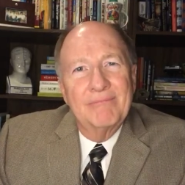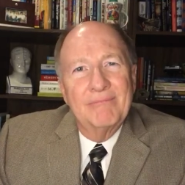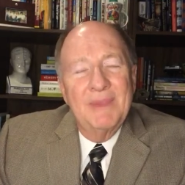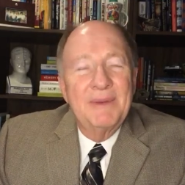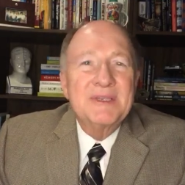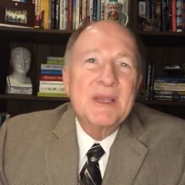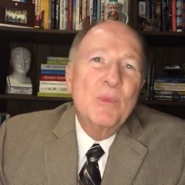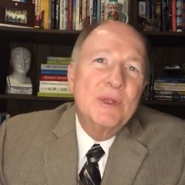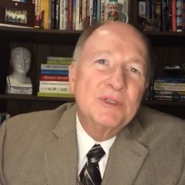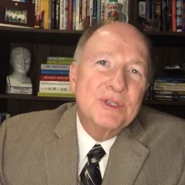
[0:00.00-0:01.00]
Maybe
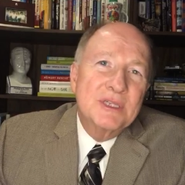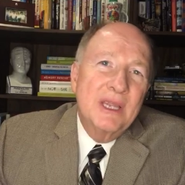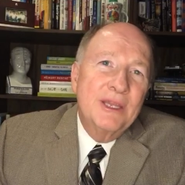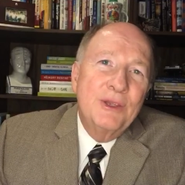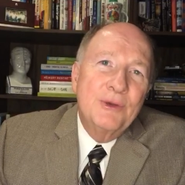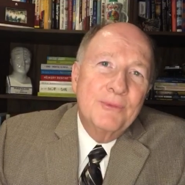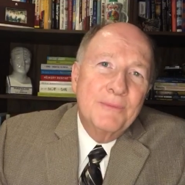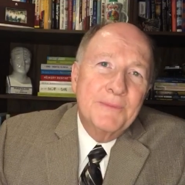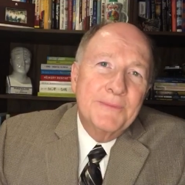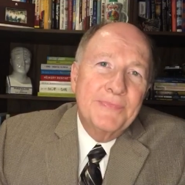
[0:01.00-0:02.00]
someone just like you.
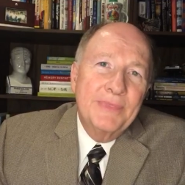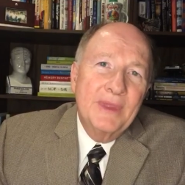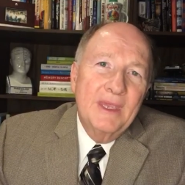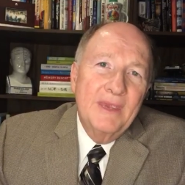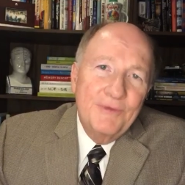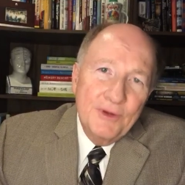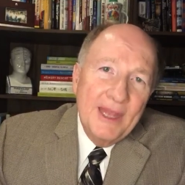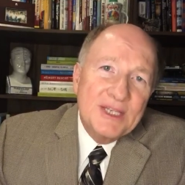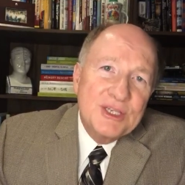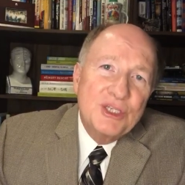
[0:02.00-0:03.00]
If you're in
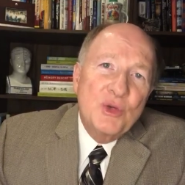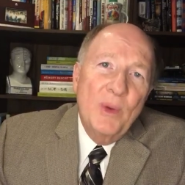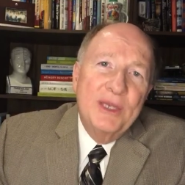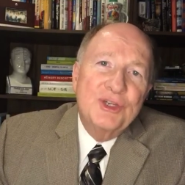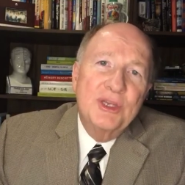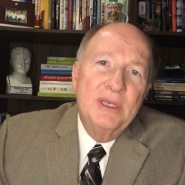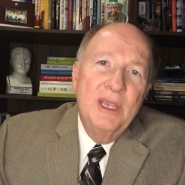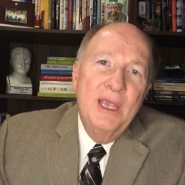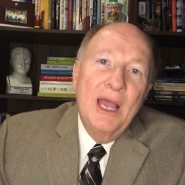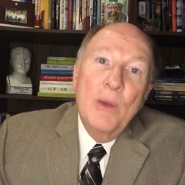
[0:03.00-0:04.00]
that situation,
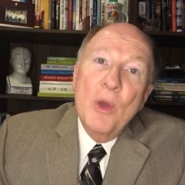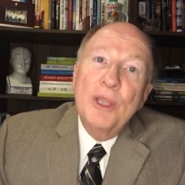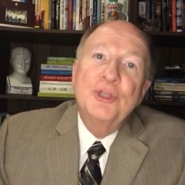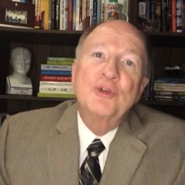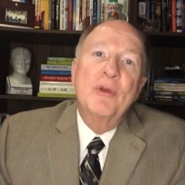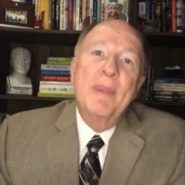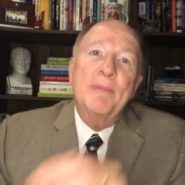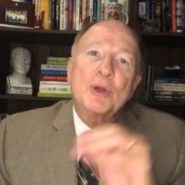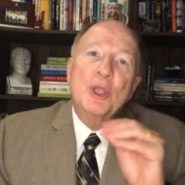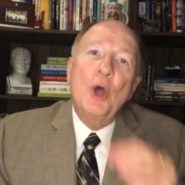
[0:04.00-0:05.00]
I want you to
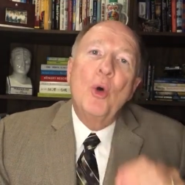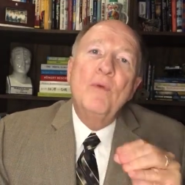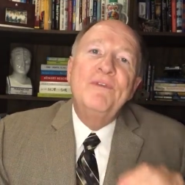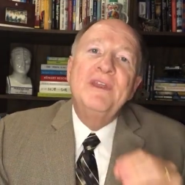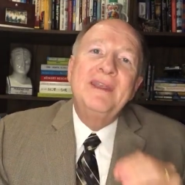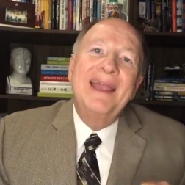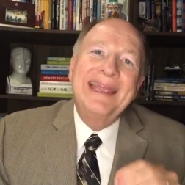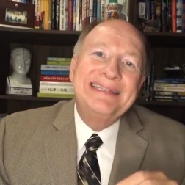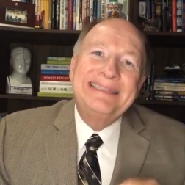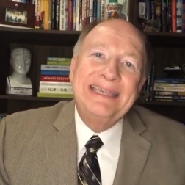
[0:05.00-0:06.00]
remember COVID
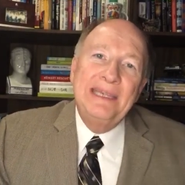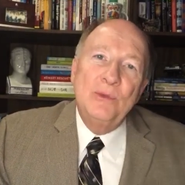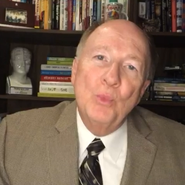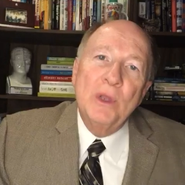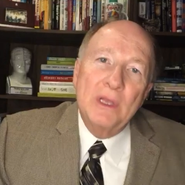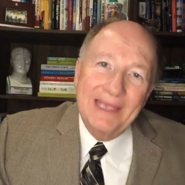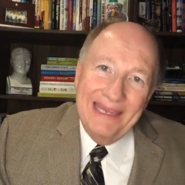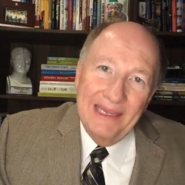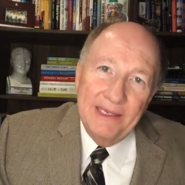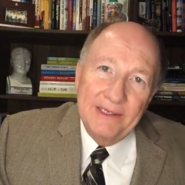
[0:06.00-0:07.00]
19 will
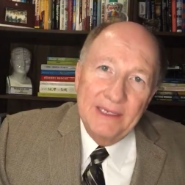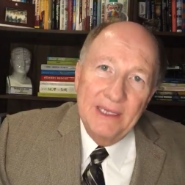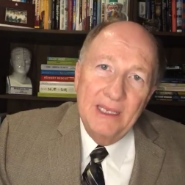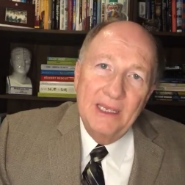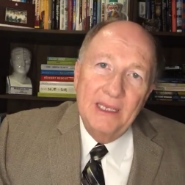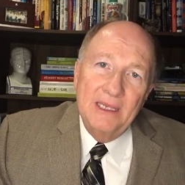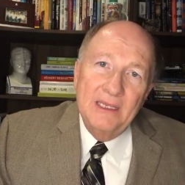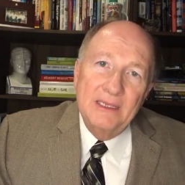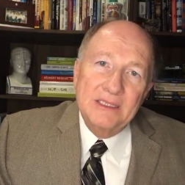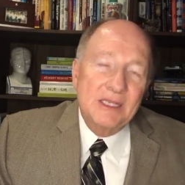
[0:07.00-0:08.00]
end.
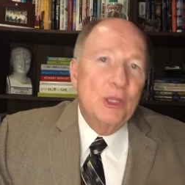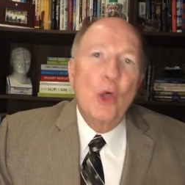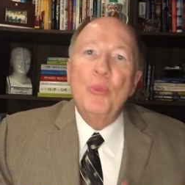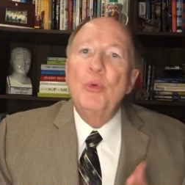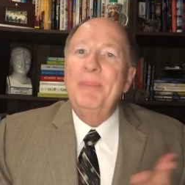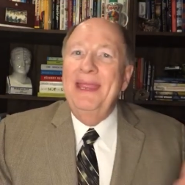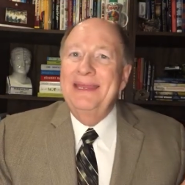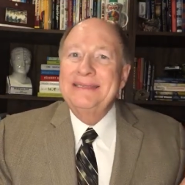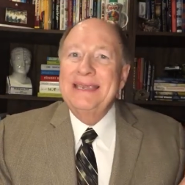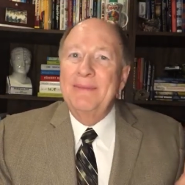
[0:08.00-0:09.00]
This global
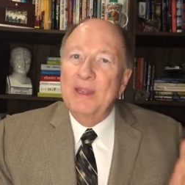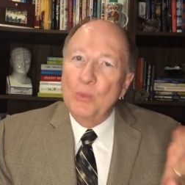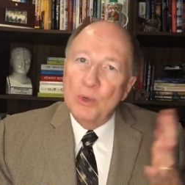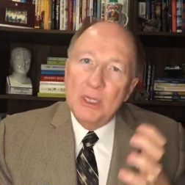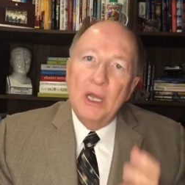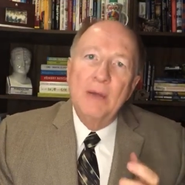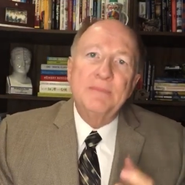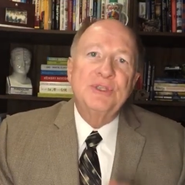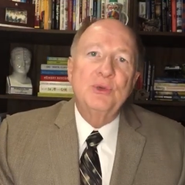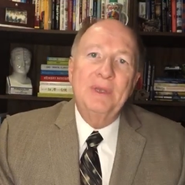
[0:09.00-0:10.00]
pandemic will
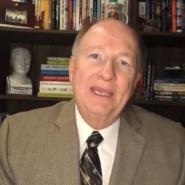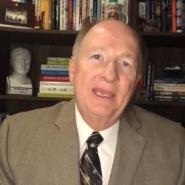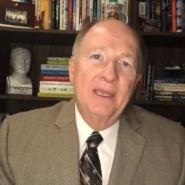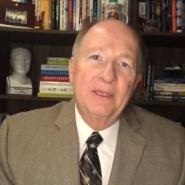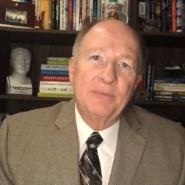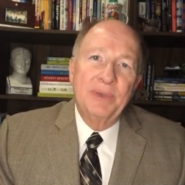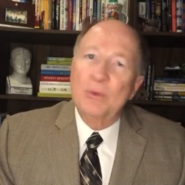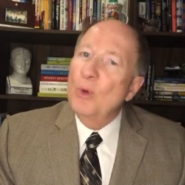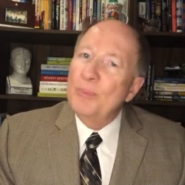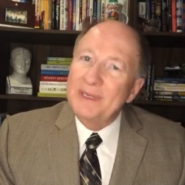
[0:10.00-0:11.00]
come to an end, but
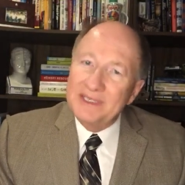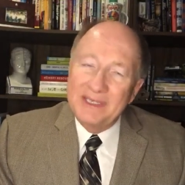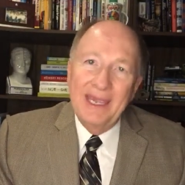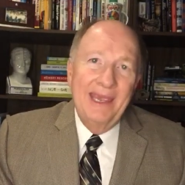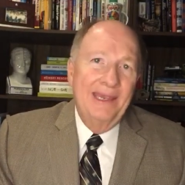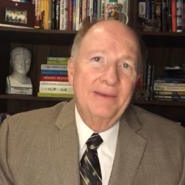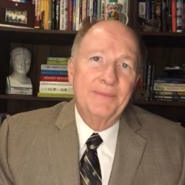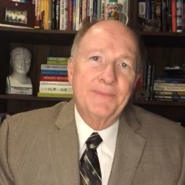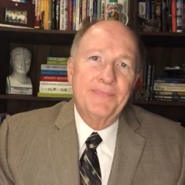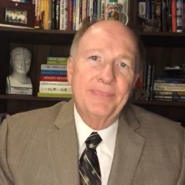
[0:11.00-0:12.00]
it won't be today.
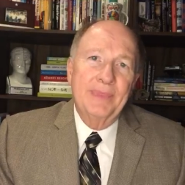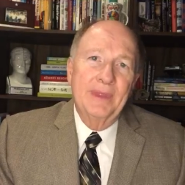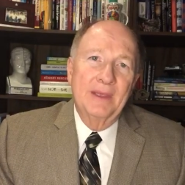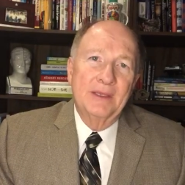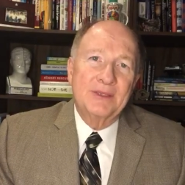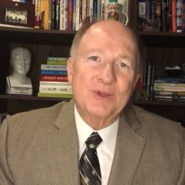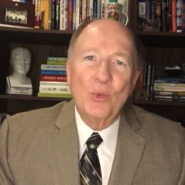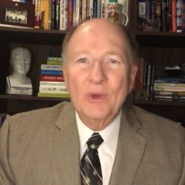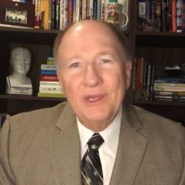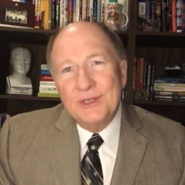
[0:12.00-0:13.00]
So,
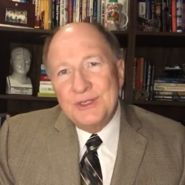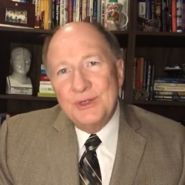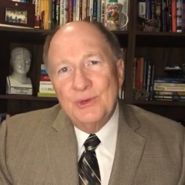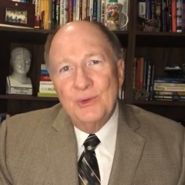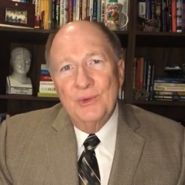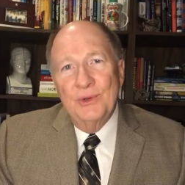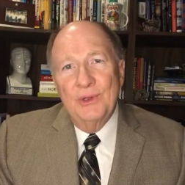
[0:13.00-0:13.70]
what do you do?